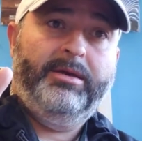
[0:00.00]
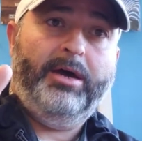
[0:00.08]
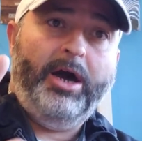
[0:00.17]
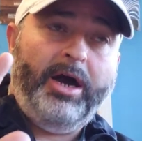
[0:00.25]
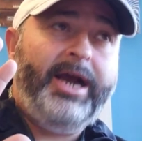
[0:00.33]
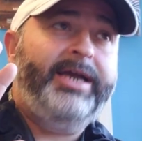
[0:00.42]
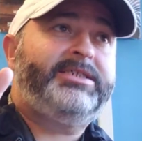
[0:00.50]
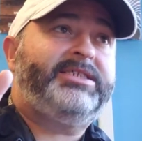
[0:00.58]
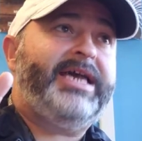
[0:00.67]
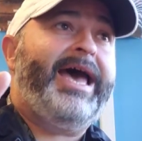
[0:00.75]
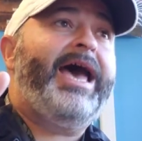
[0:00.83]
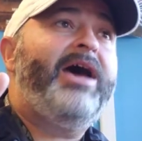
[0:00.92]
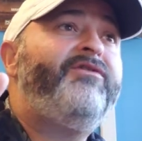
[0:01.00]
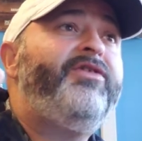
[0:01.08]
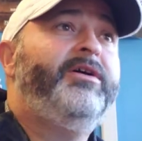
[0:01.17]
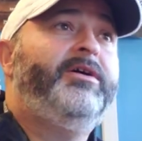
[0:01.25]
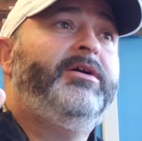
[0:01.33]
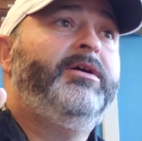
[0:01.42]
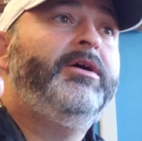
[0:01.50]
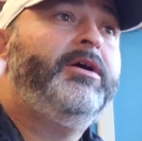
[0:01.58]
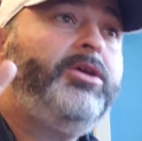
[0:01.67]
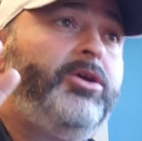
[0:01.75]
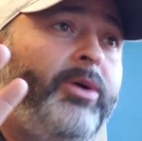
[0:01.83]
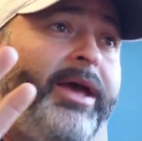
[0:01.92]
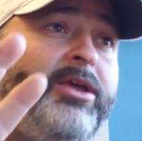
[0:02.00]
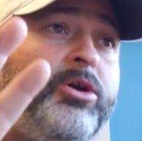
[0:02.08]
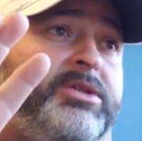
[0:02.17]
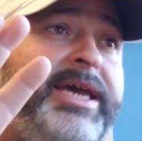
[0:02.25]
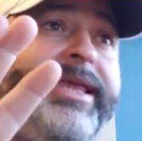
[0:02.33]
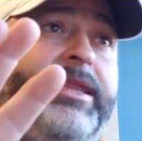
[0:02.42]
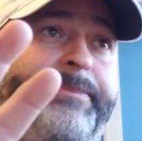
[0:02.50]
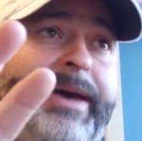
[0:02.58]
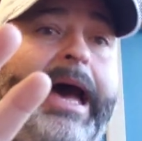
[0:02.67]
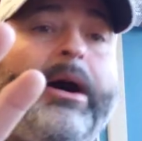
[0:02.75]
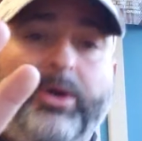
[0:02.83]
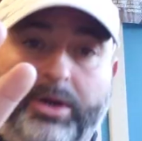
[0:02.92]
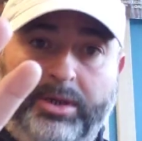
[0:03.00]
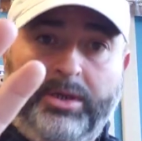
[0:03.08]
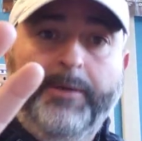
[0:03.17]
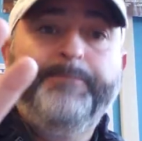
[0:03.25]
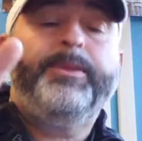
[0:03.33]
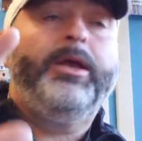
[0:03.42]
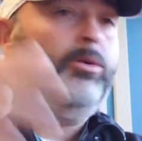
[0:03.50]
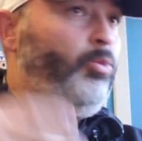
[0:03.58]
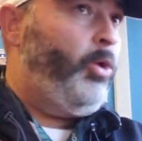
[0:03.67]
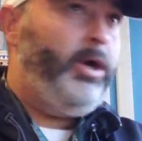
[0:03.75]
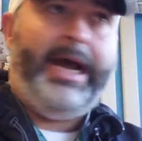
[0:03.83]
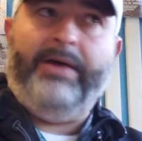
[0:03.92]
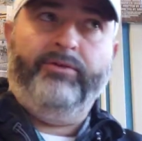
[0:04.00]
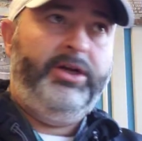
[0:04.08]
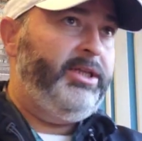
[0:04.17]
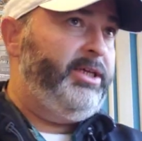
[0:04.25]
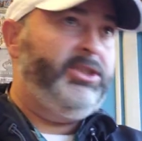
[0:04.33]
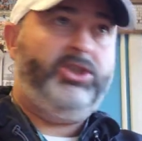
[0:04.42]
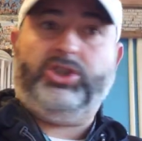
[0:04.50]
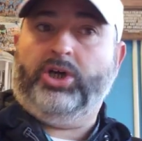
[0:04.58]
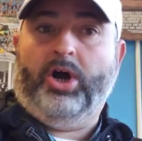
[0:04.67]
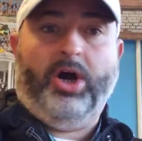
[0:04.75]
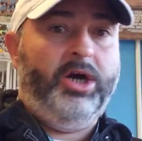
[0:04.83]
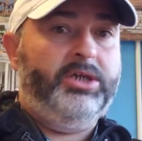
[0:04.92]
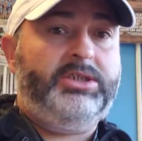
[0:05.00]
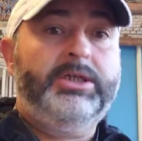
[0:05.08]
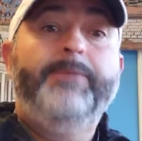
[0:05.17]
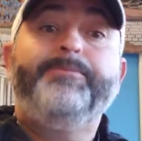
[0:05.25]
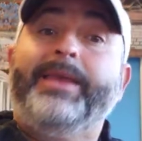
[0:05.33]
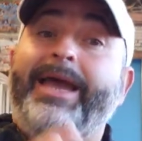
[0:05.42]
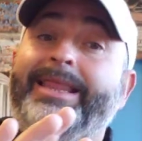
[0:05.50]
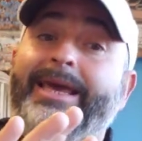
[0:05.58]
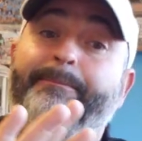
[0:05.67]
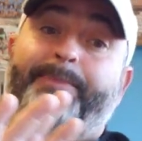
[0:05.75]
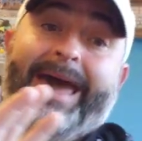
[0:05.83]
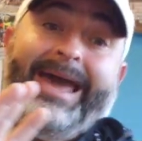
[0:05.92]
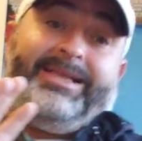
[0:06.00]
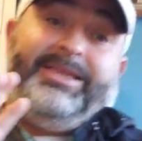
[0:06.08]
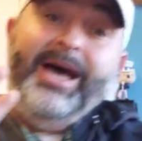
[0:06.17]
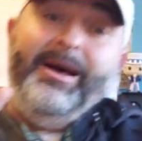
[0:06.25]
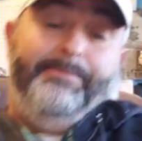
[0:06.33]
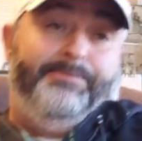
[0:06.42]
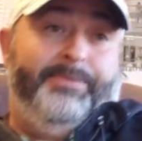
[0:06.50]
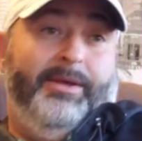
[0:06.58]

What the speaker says: all right, Sav, you take the power. We're not really in charge. And they backed up.